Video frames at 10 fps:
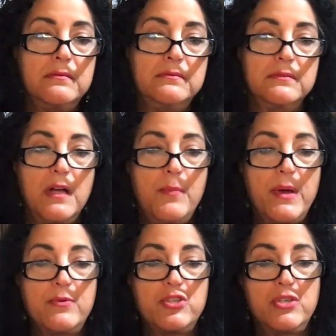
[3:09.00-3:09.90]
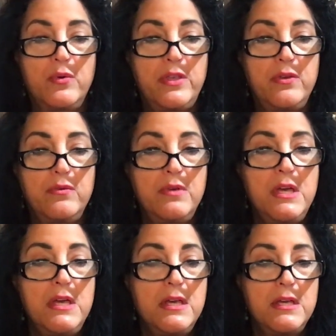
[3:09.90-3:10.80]
cup I was showing you
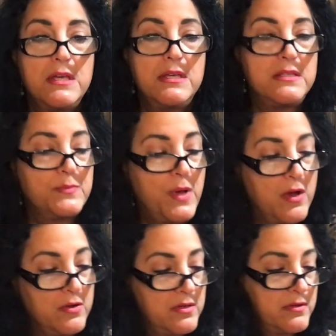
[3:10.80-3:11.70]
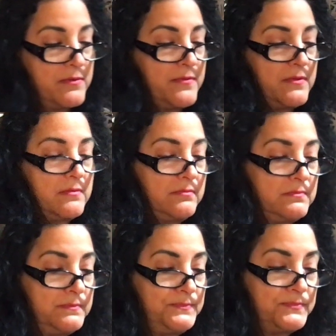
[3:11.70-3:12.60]
is part of
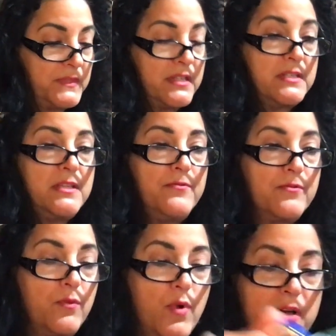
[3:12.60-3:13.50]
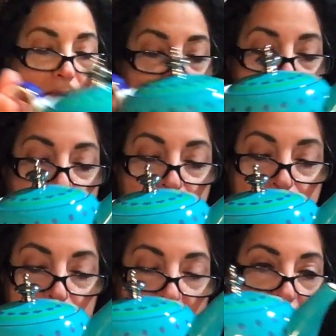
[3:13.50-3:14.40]
a tea for one.
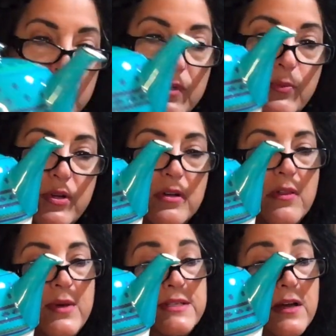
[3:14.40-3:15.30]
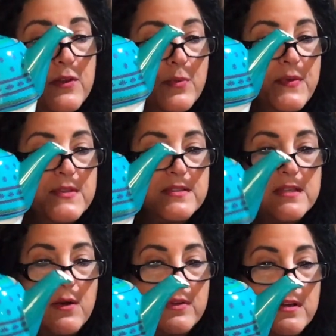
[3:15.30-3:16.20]
And I don't want to put it all the way down there, but this is
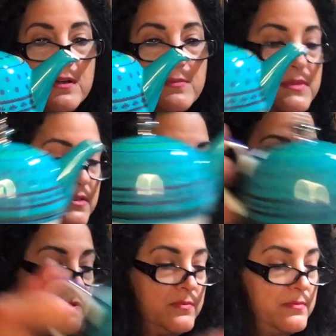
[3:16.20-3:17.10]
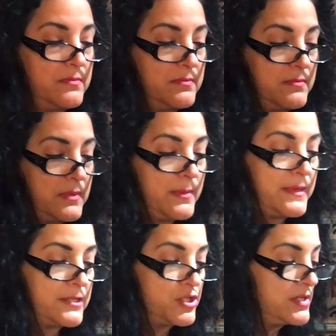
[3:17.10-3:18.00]
how it comes. You can
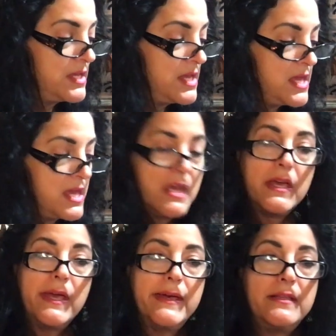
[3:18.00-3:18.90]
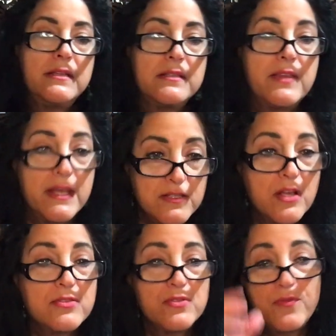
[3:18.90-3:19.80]
imagine. And that's
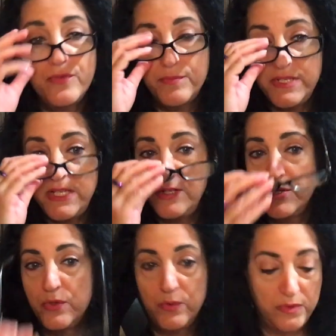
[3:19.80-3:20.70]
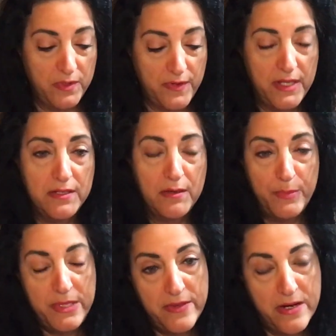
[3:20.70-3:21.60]
also from T2. That
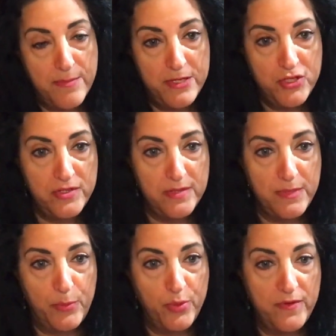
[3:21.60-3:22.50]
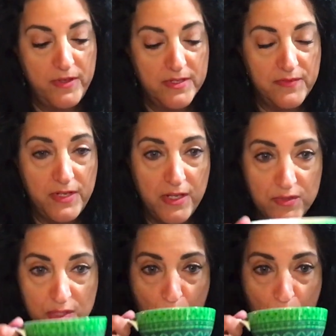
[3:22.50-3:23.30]
company that I mentioned in my previous videos.